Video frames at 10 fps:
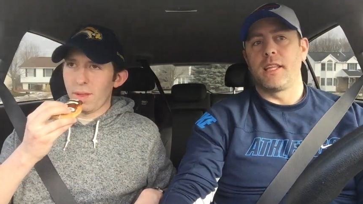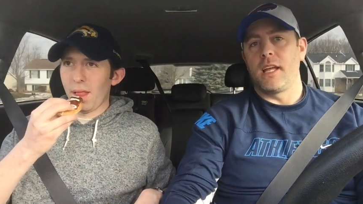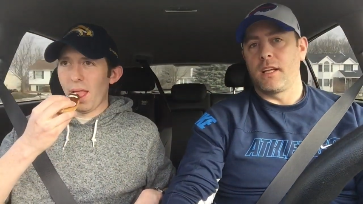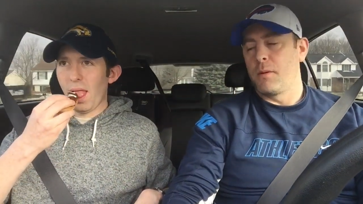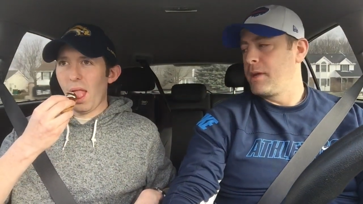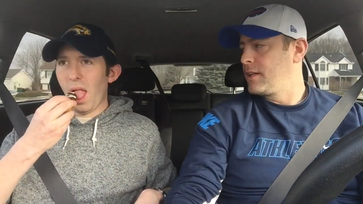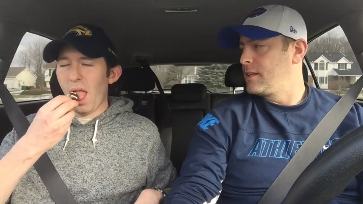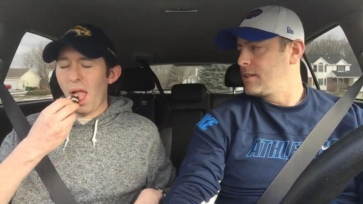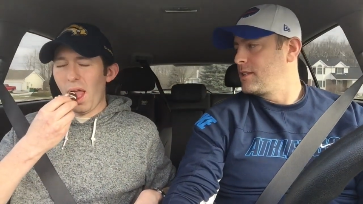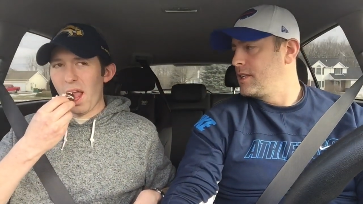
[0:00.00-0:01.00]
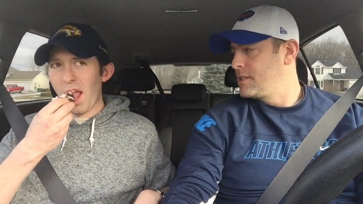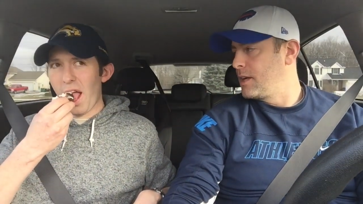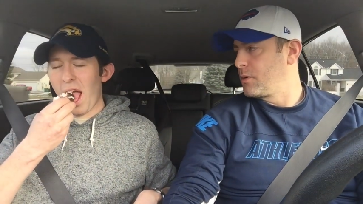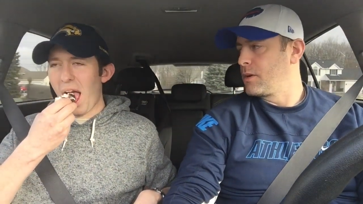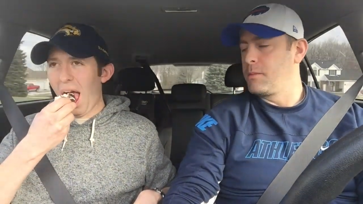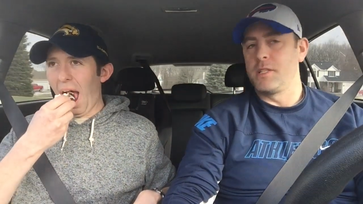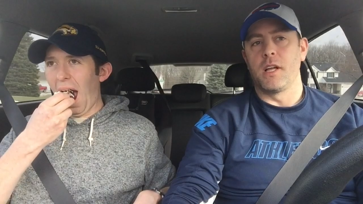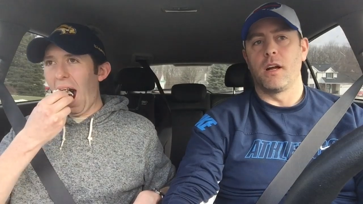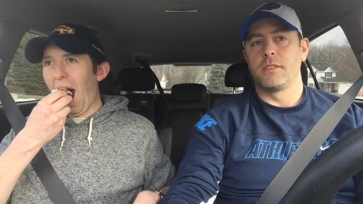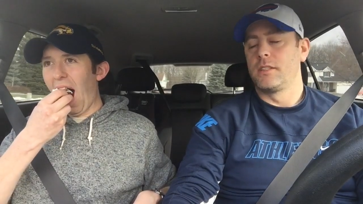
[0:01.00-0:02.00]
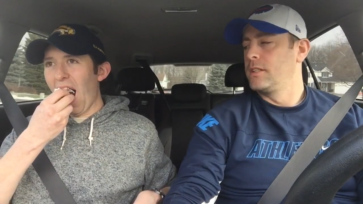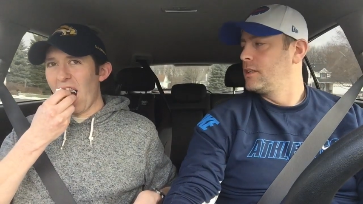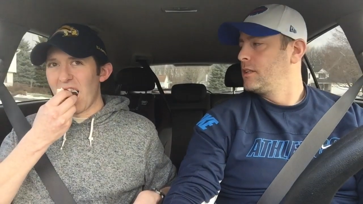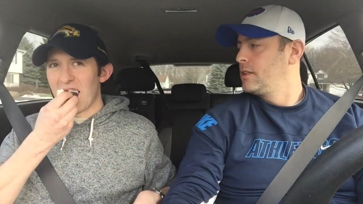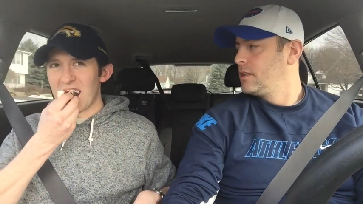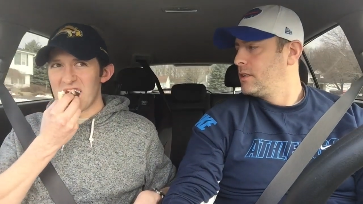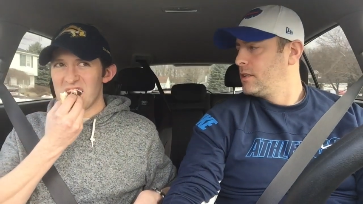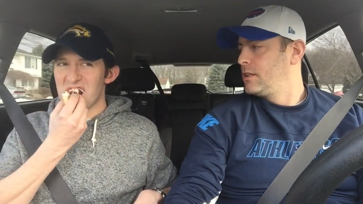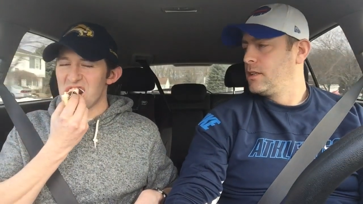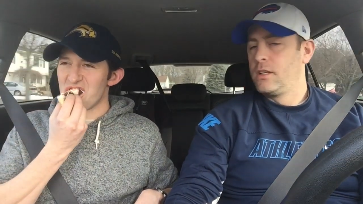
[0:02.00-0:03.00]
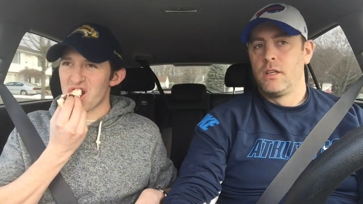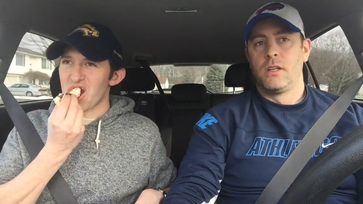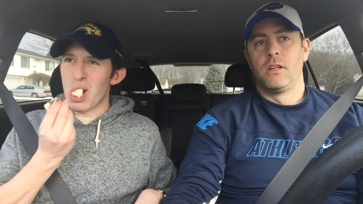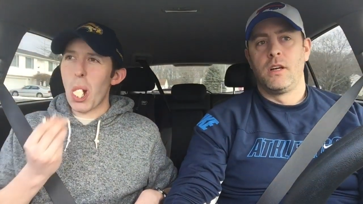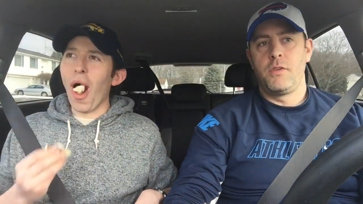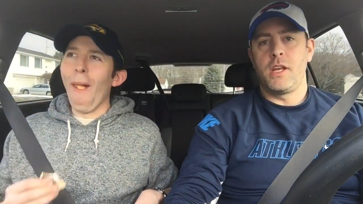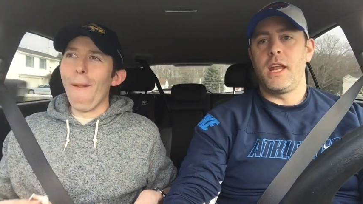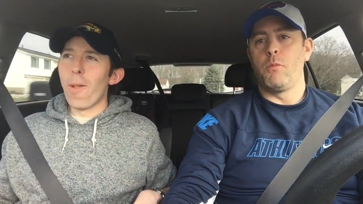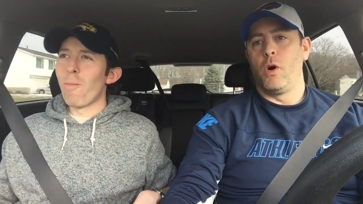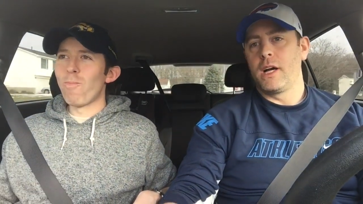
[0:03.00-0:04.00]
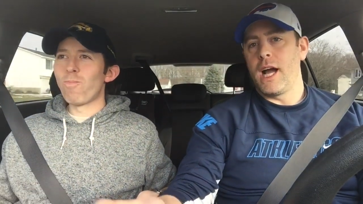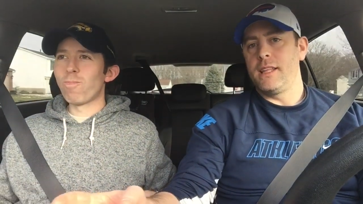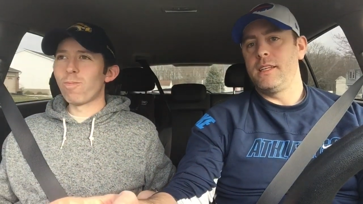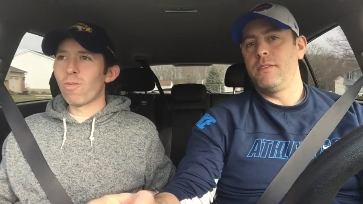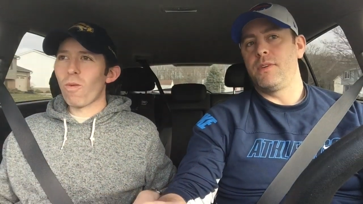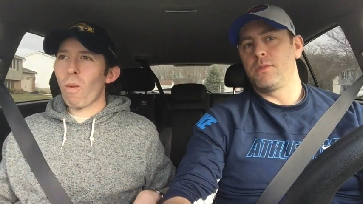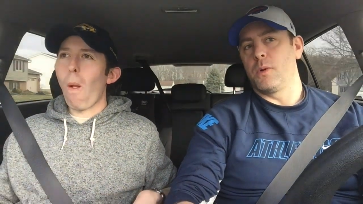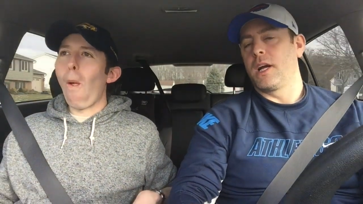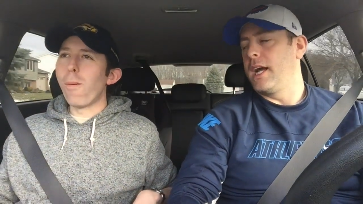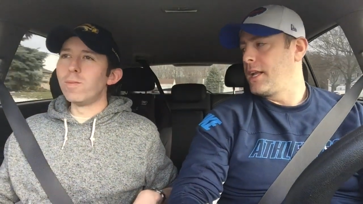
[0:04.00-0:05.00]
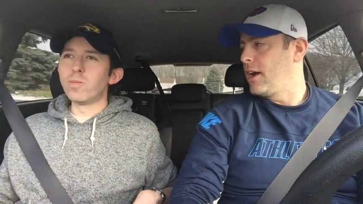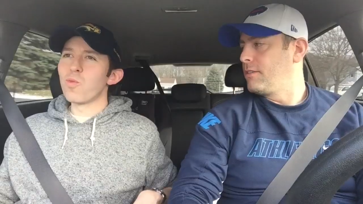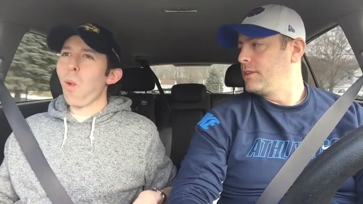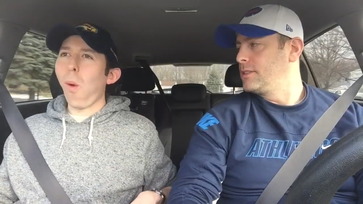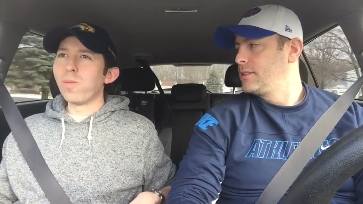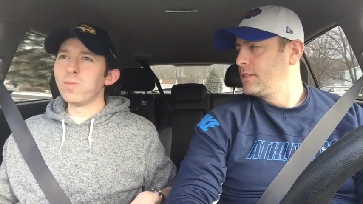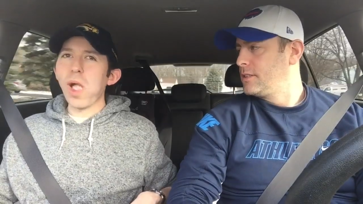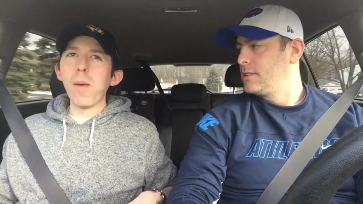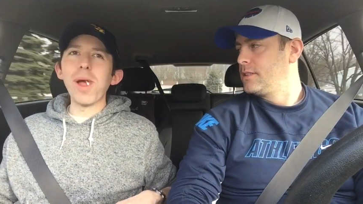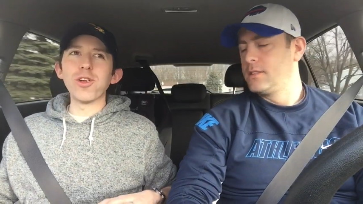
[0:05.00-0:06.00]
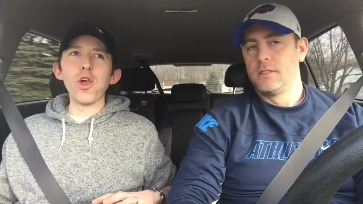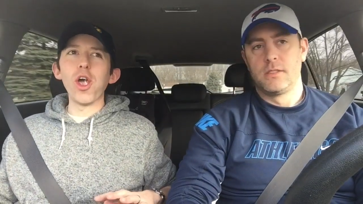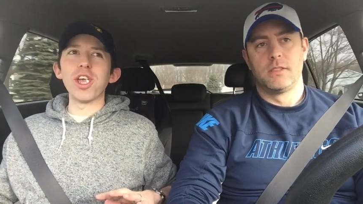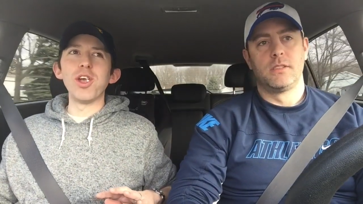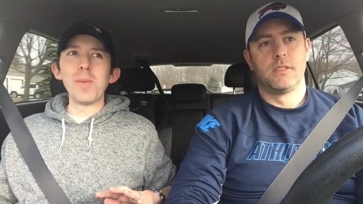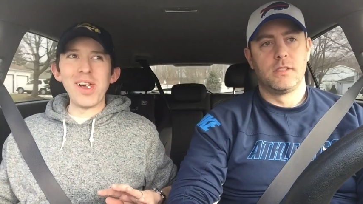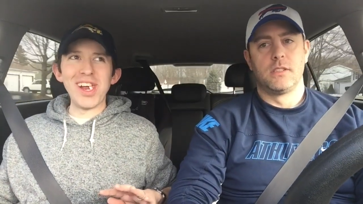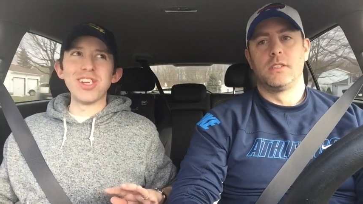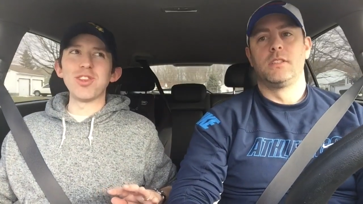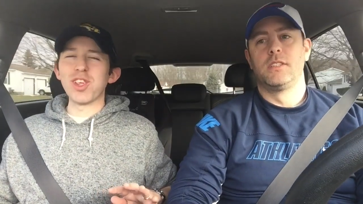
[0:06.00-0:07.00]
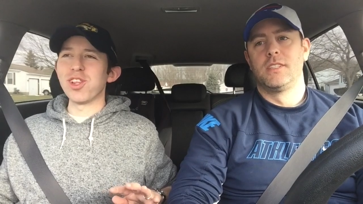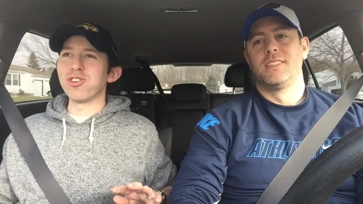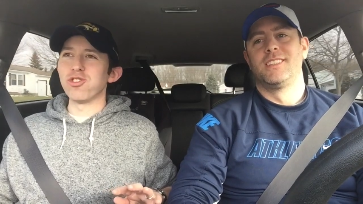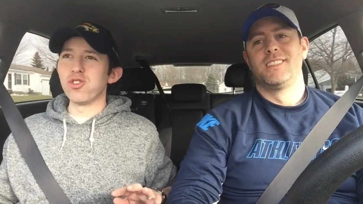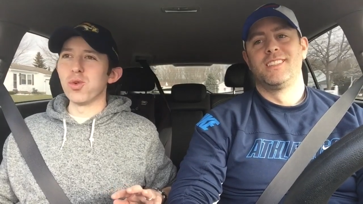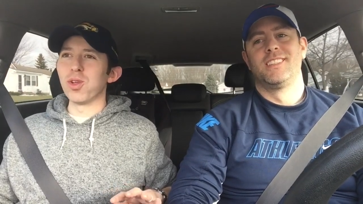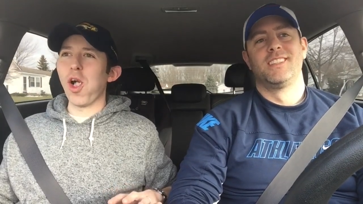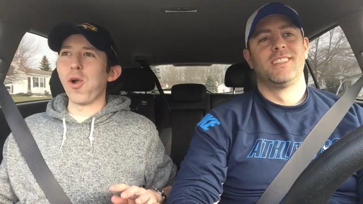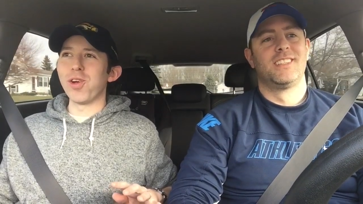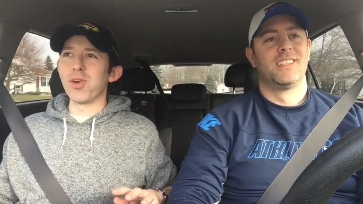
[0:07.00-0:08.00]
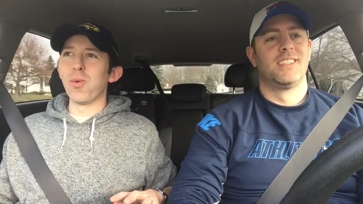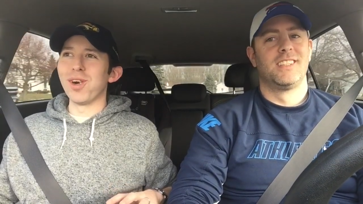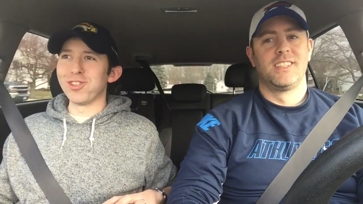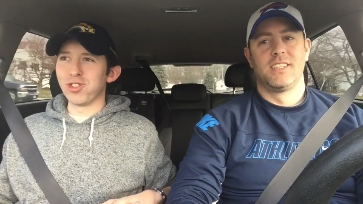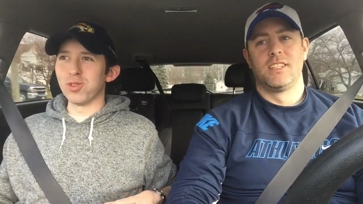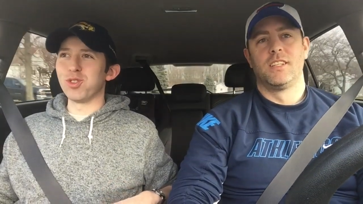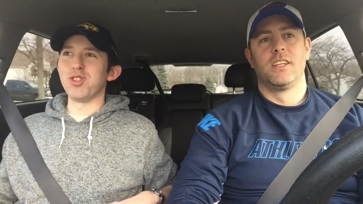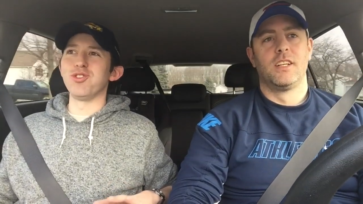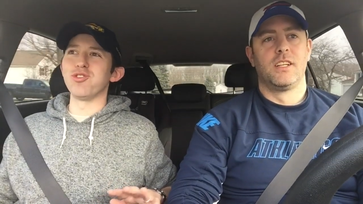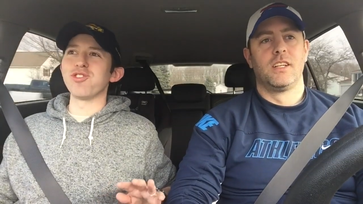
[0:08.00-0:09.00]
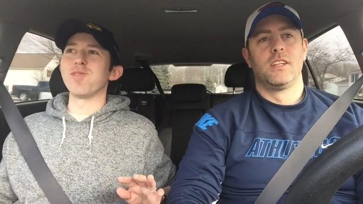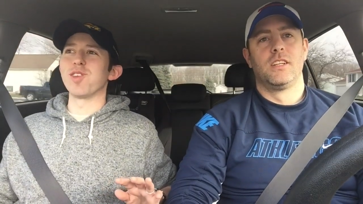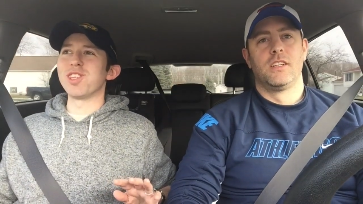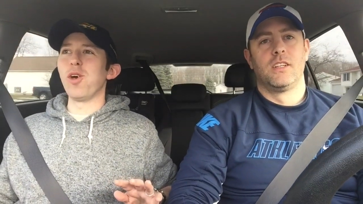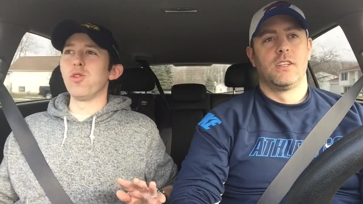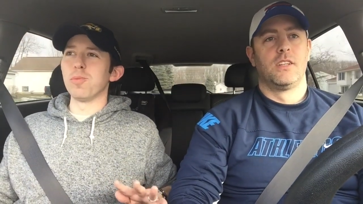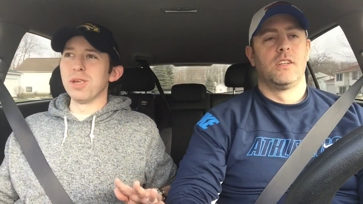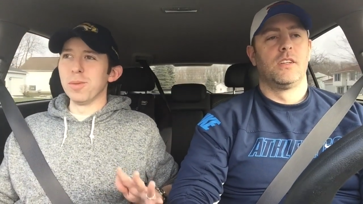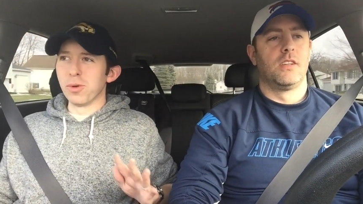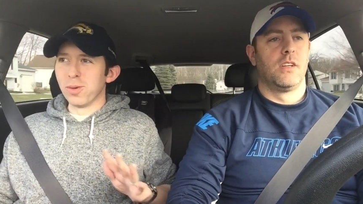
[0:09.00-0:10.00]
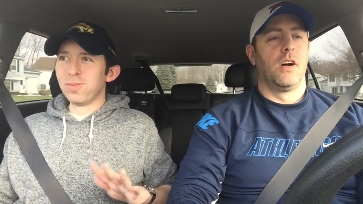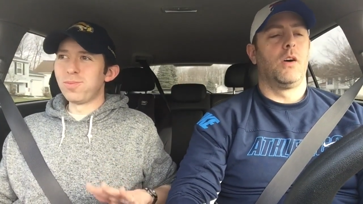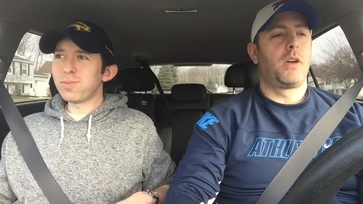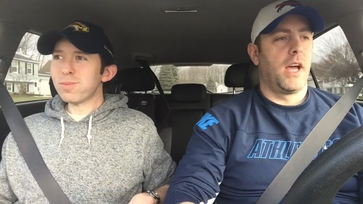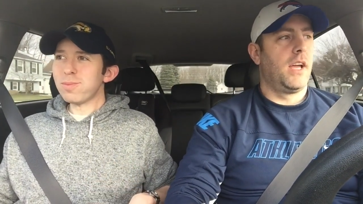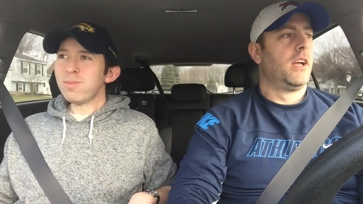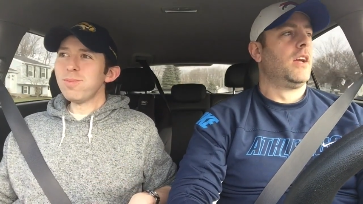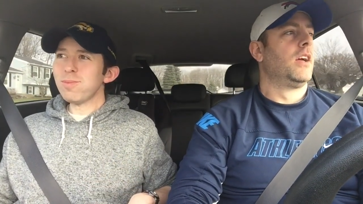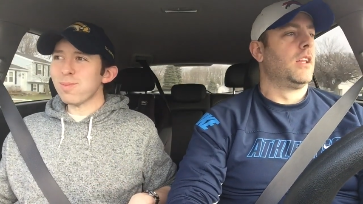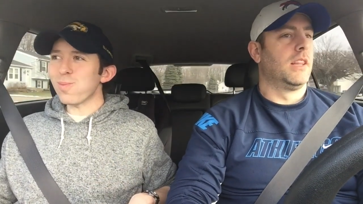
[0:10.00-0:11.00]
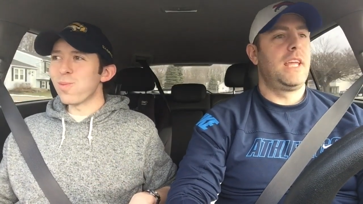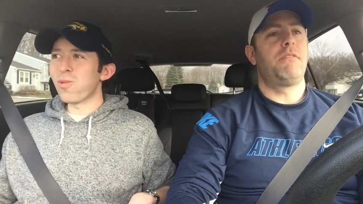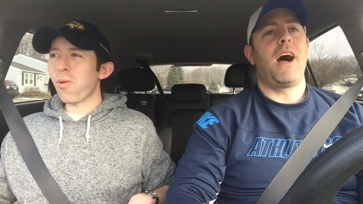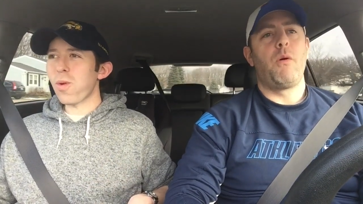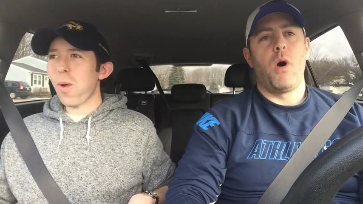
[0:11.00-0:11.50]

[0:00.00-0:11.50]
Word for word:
Speaker 1: that they, coming into the season they were going to be stars. You had to name one guy in the defense, one guy in the offense.
Speaker 2: I'm not talking about anything that has to do with Arie Kouandjio, so you just have to tell the people.
Speaker 1: Okay. Levi